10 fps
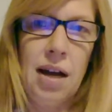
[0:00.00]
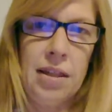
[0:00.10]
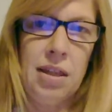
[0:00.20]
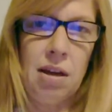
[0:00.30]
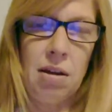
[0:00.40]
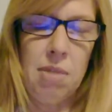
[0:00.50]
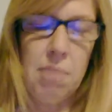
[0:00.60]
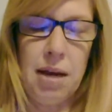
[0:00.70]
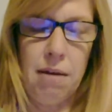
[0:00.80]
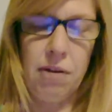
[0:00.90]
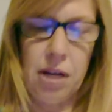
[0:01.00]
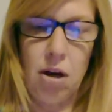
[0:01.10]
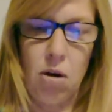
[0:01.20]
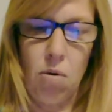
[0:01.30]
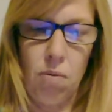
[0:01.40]
I think I'm going to make a
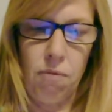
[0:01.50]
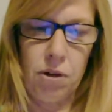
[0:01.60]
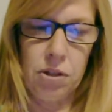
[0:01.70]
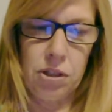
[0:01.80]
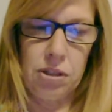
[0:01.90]
video for just